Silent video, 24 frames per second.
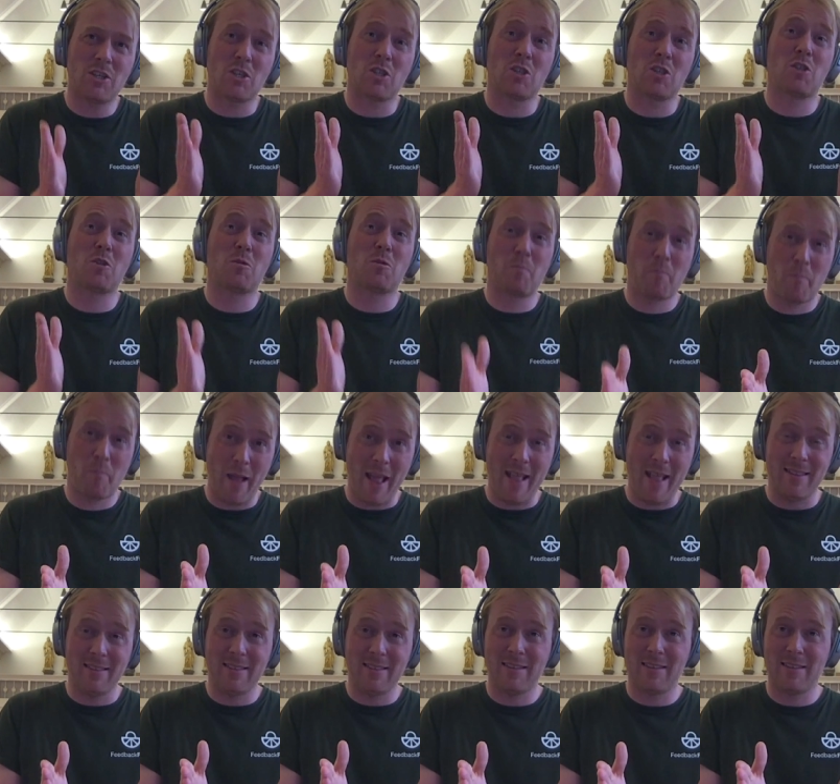
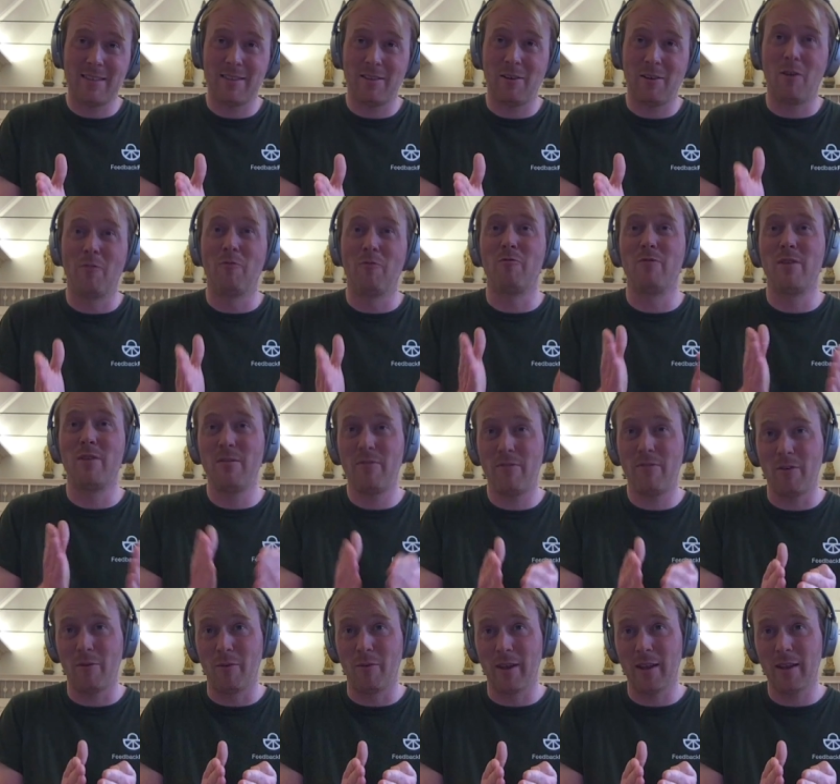spend on
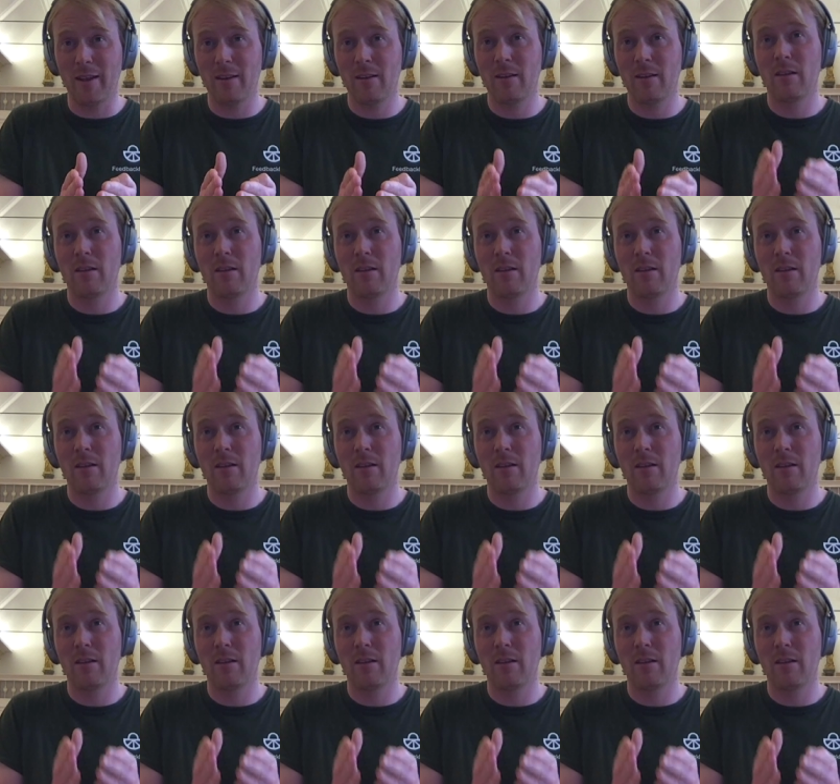reviewing,